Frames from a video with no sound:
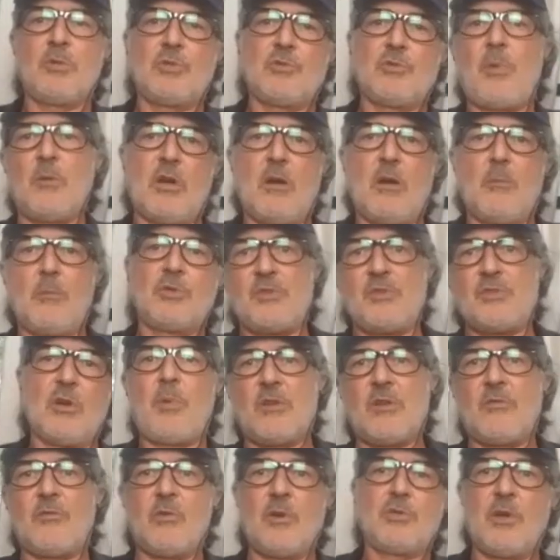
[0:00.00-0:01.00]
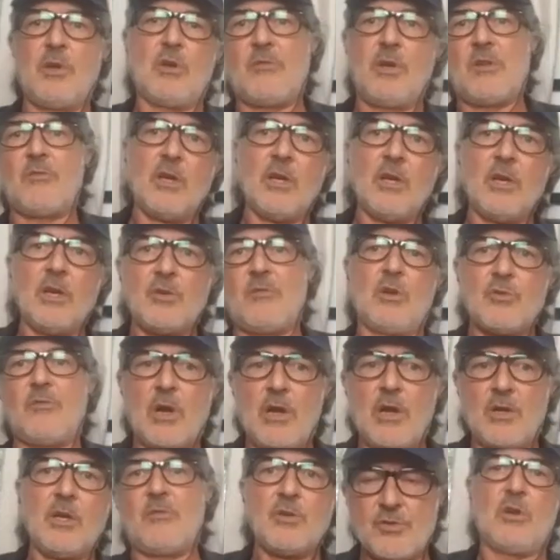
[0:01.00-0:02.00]
and trauma and suffering and
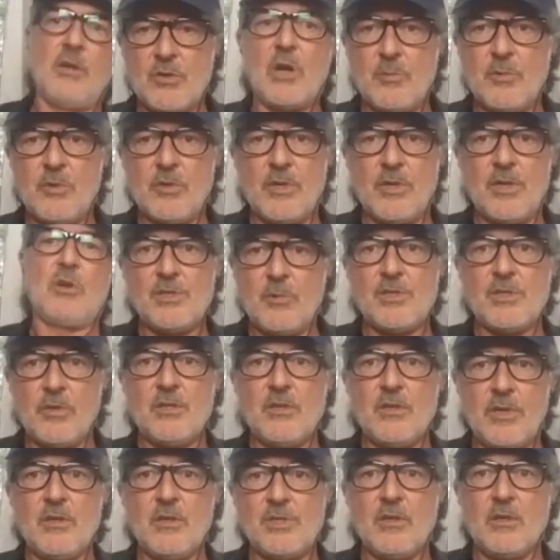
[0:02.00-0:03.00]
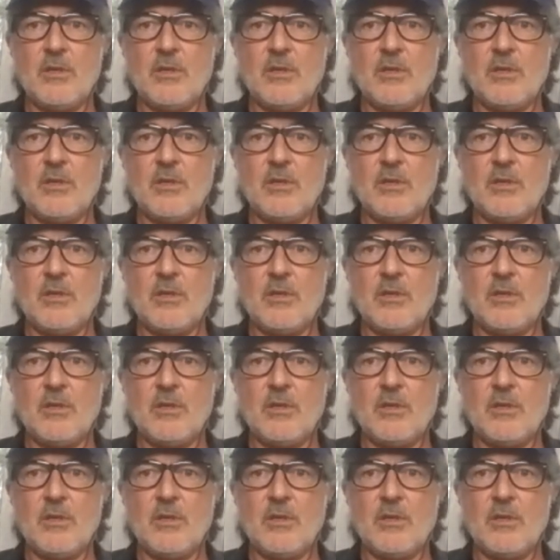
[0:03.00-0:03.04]
trials and tribulation.